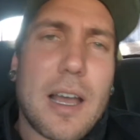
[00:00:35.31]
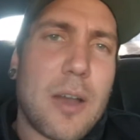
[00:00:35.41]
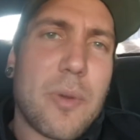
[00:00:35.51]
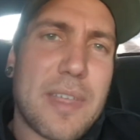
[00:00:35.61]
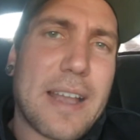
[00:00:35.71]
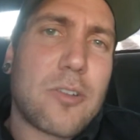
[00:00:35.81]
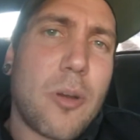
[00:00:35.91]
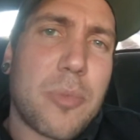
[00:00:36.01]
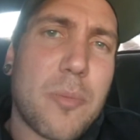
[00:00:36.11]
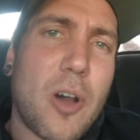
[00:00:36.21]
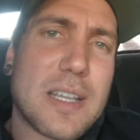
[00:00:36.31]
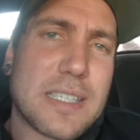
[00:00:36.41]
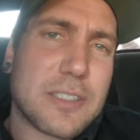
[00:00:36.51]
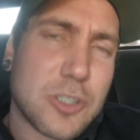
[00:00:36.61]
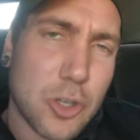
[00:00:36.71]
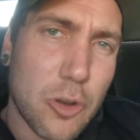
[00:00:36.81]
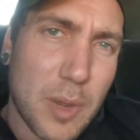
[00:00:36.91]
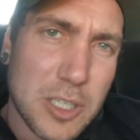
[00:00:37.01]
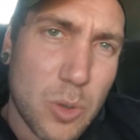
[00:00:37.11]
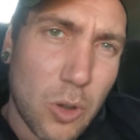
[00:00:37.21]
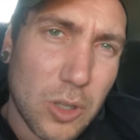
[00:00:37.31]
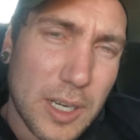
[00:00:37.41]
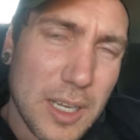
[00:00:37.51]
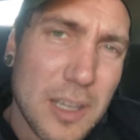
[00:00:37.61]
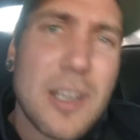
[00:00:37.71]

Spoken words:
without compromising too much quality.